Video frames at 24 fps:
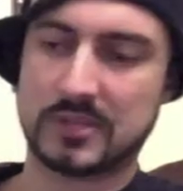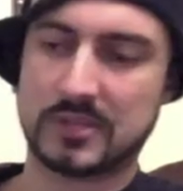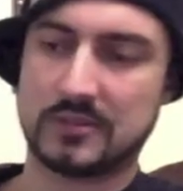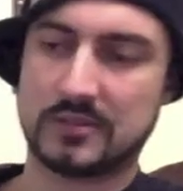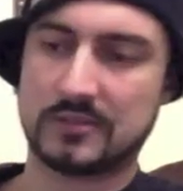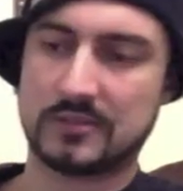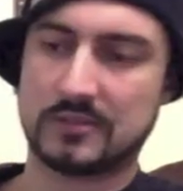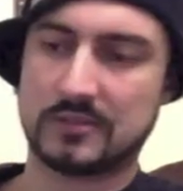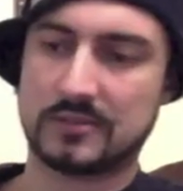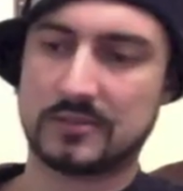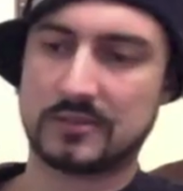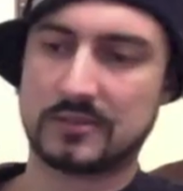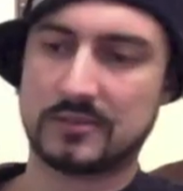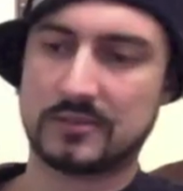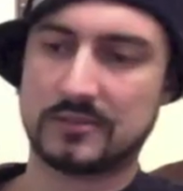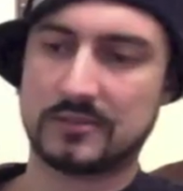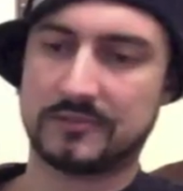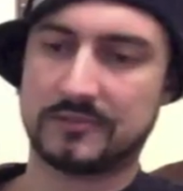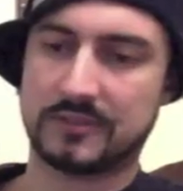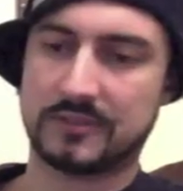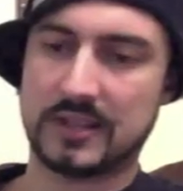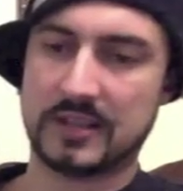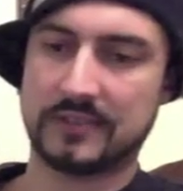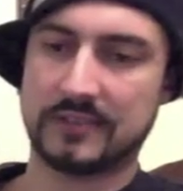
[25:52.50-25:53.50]

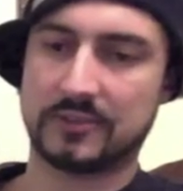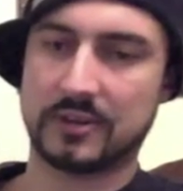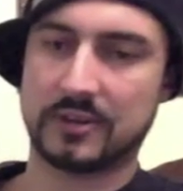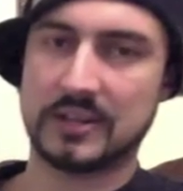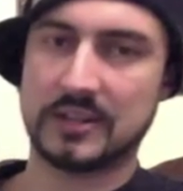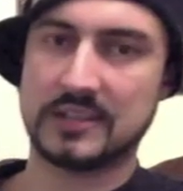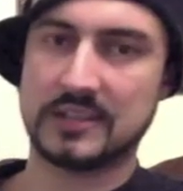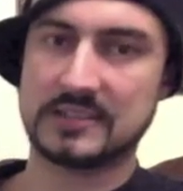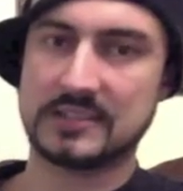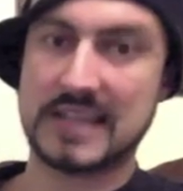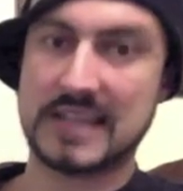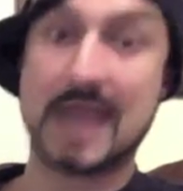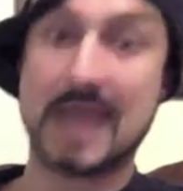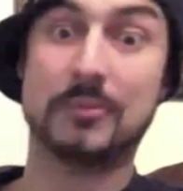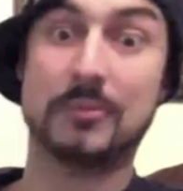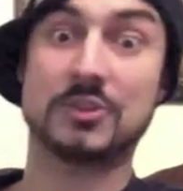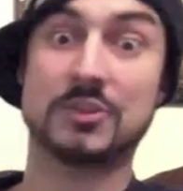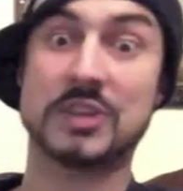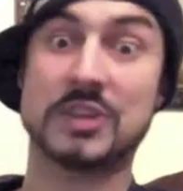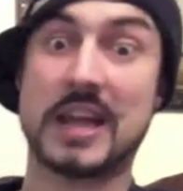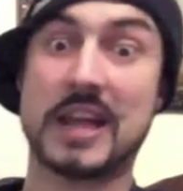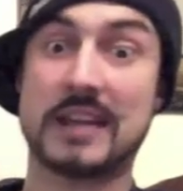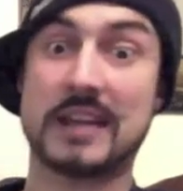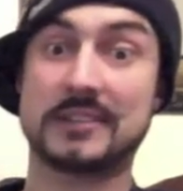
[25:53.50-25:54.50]
Flavor is Apple
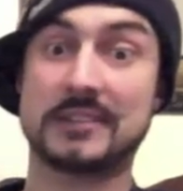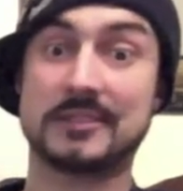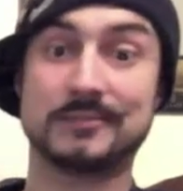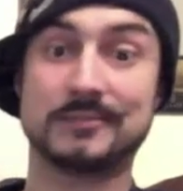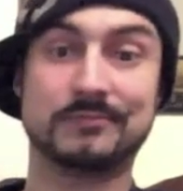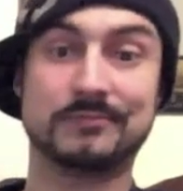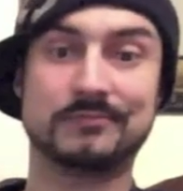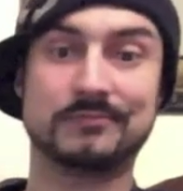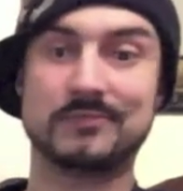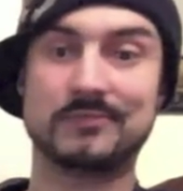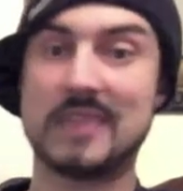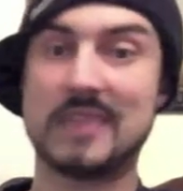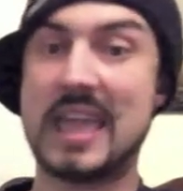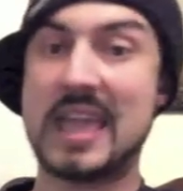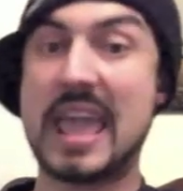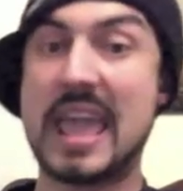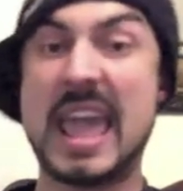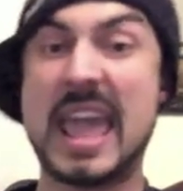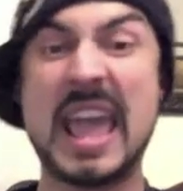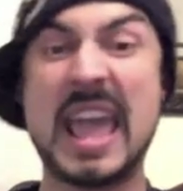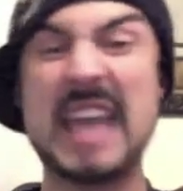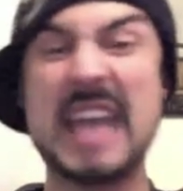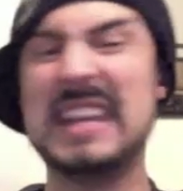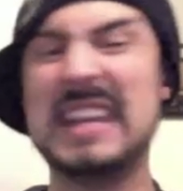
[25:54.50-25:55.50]
Jacks.
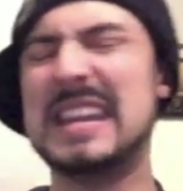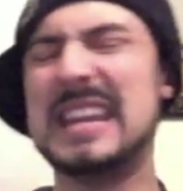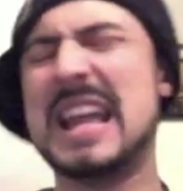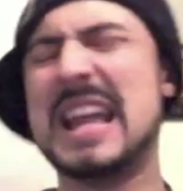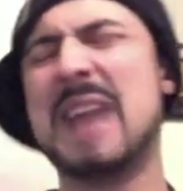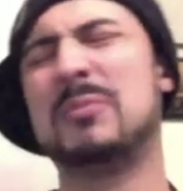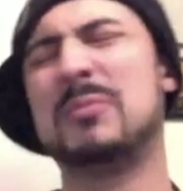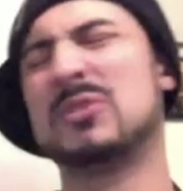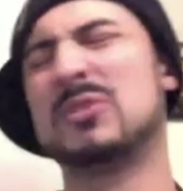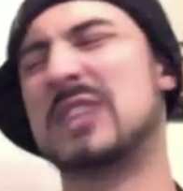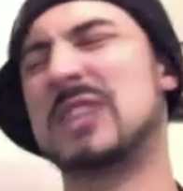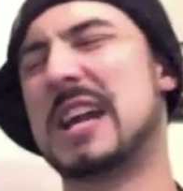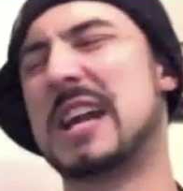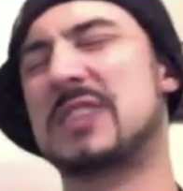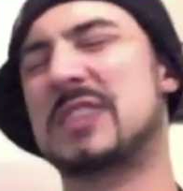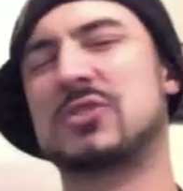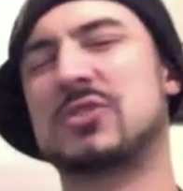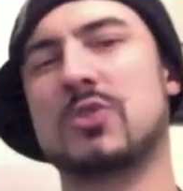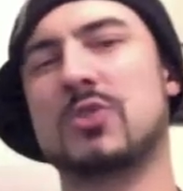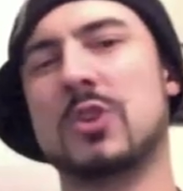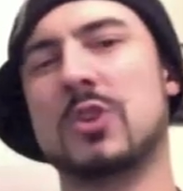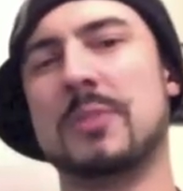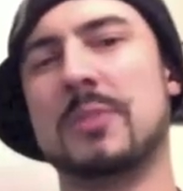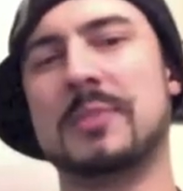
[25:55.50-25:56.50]
Hated Apple Jacks growing up
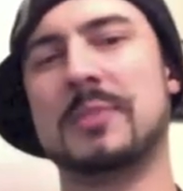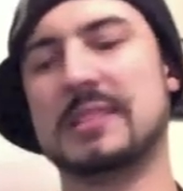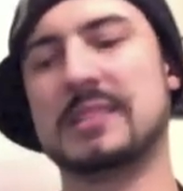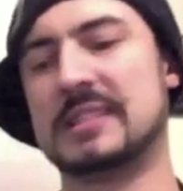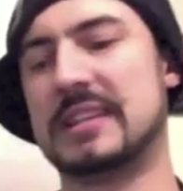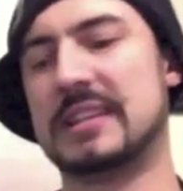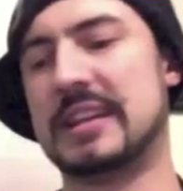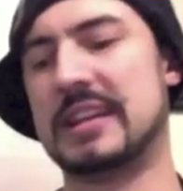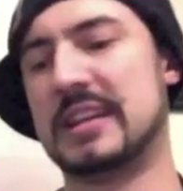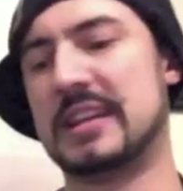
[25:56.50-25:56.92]
as a kid.